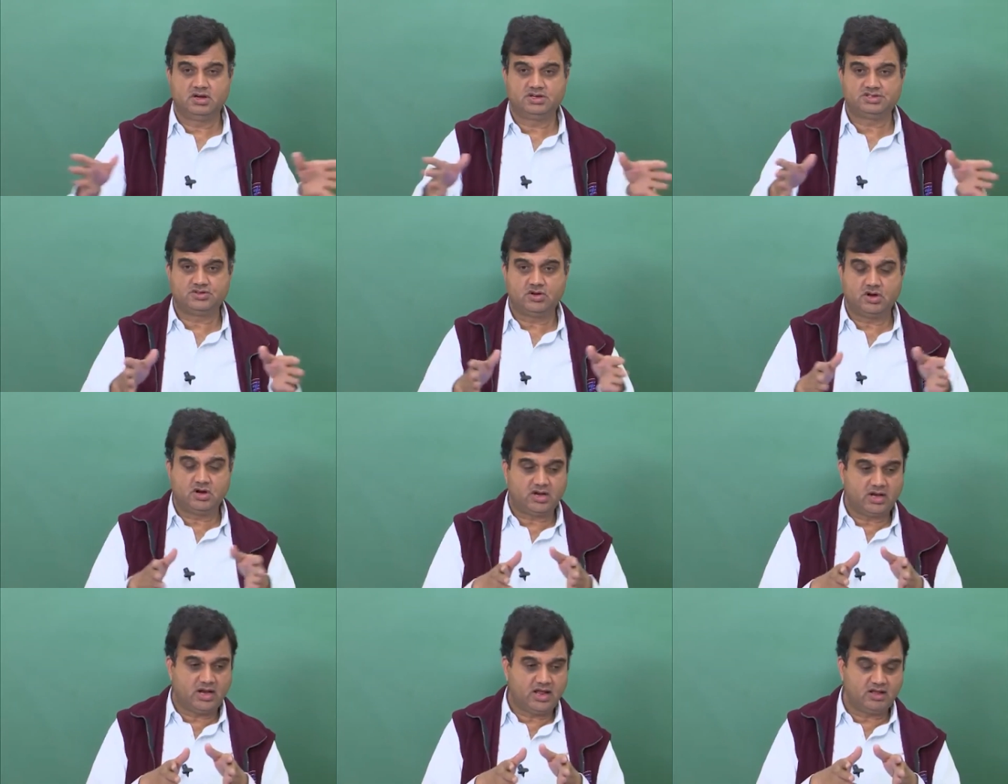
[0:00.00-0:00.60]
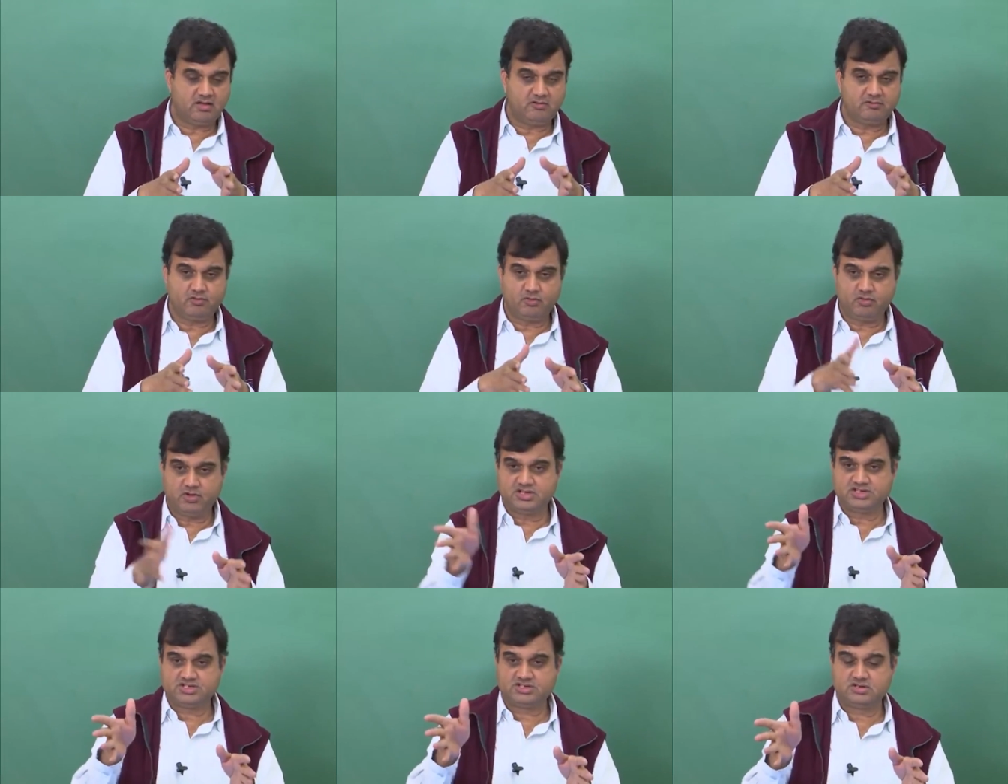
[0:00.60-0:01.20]
It's not like a
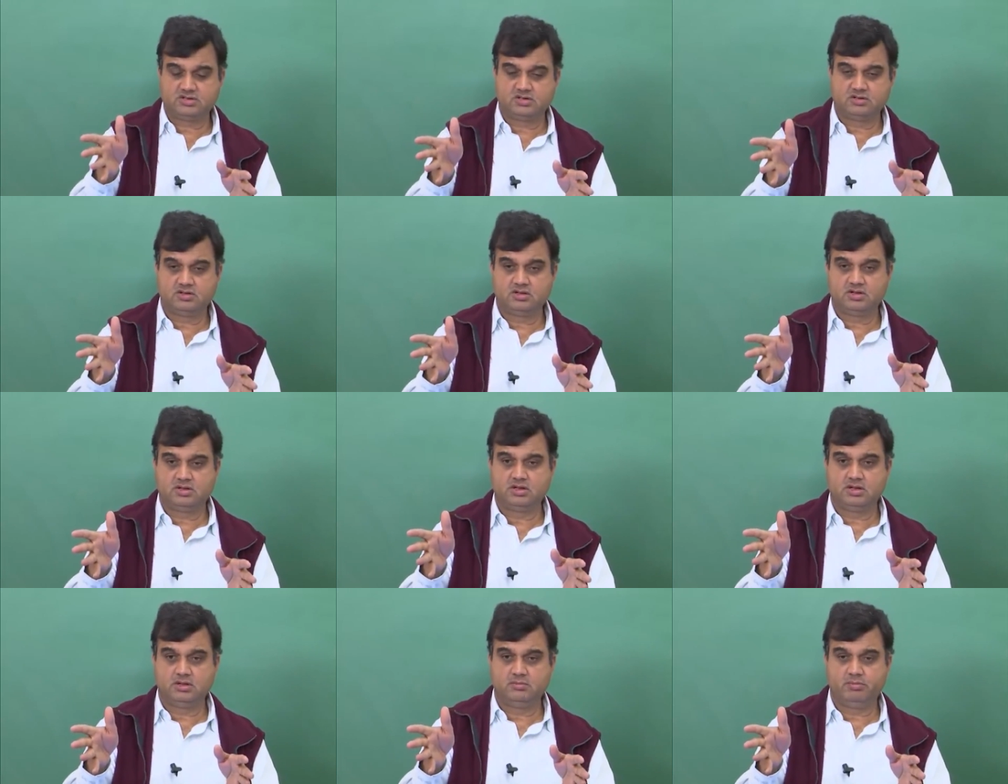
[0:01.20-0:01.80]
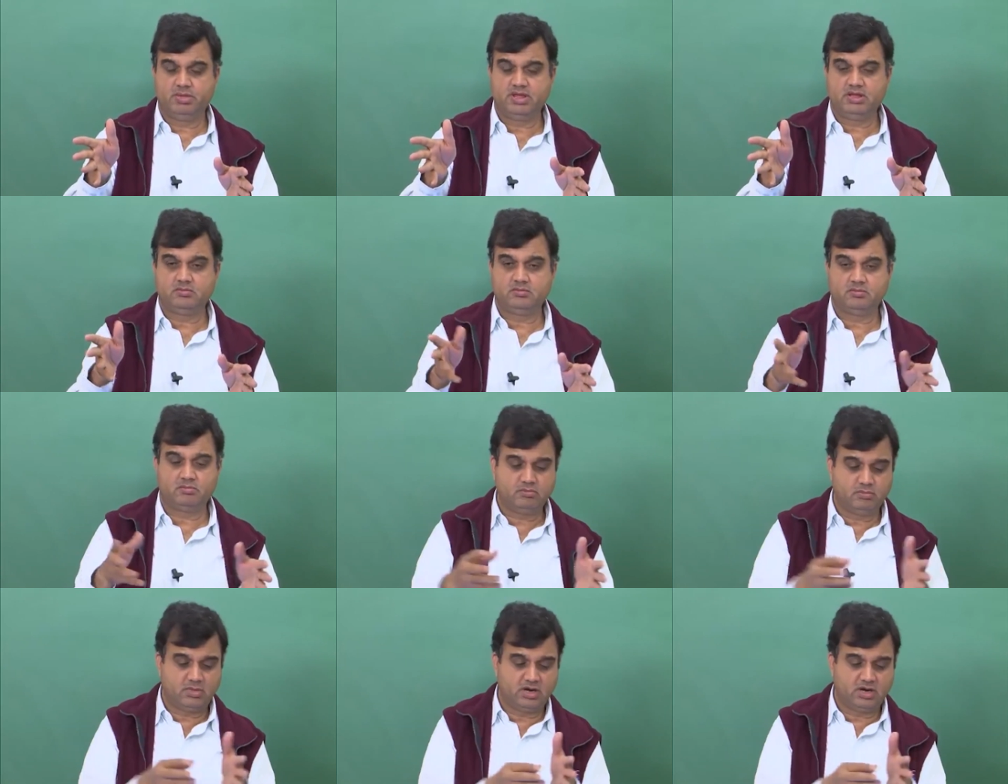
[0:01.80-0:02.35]
focused beam,